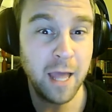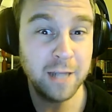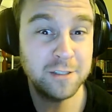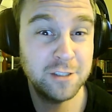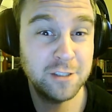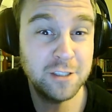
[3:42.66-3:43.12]

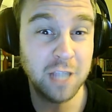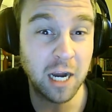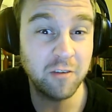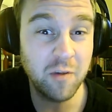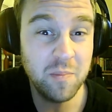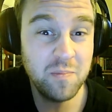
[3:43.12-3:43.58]
Son
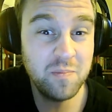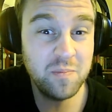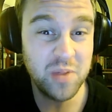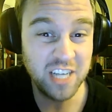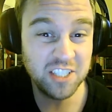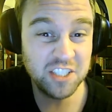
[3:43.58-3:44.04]
of a
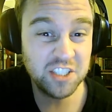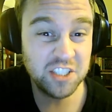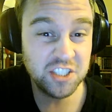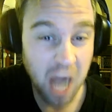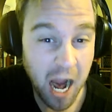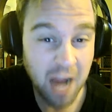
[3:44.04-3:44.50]
bitch
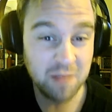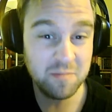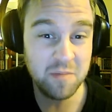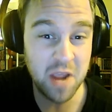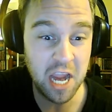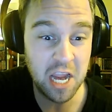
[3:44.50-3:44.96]
shot
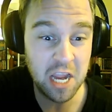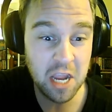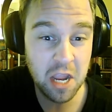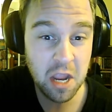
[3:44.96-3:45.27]
me.